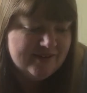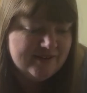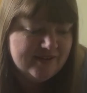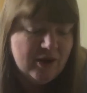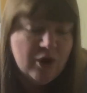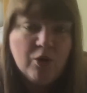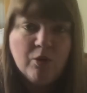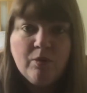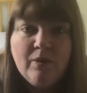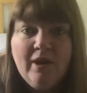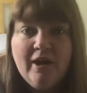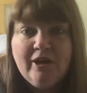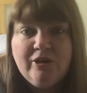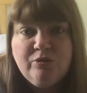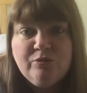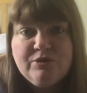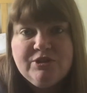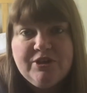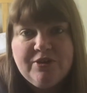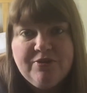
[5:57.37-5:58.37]
Oh, and
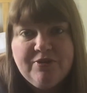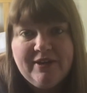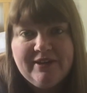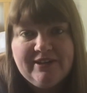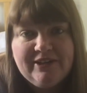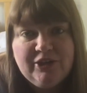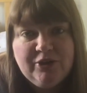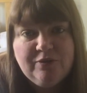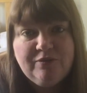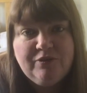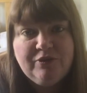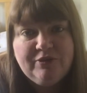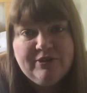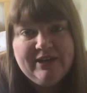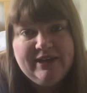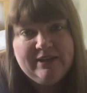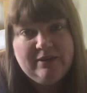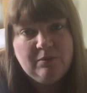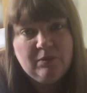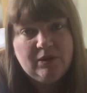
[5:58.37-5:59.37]
also thank you if you're a
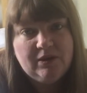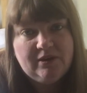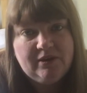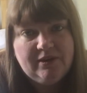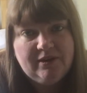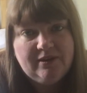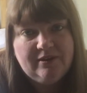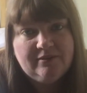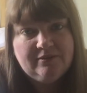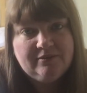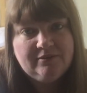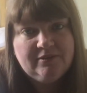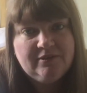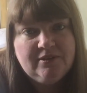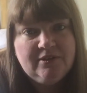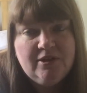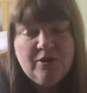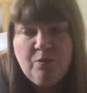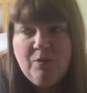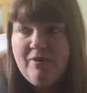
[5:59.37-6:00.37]
key worker,
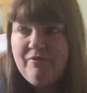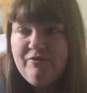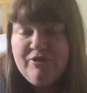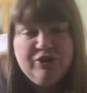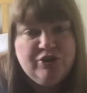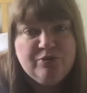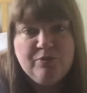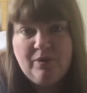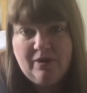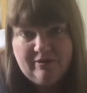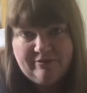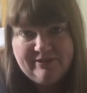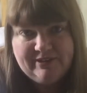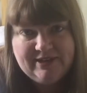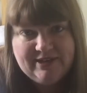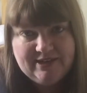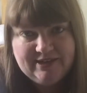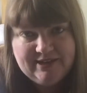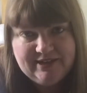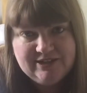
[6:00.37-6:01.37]
whether you are in
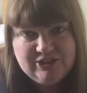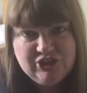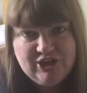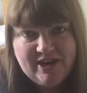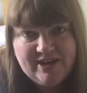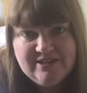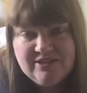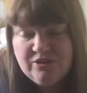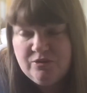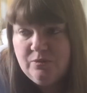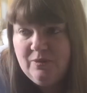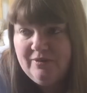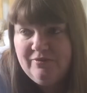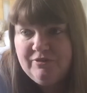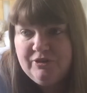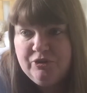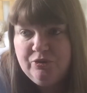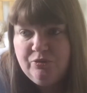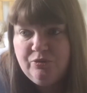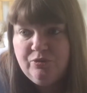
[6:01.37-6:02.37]
the NHS or whether
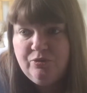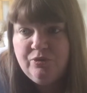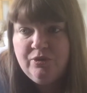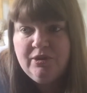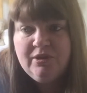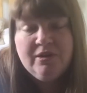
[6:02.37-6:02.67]
you're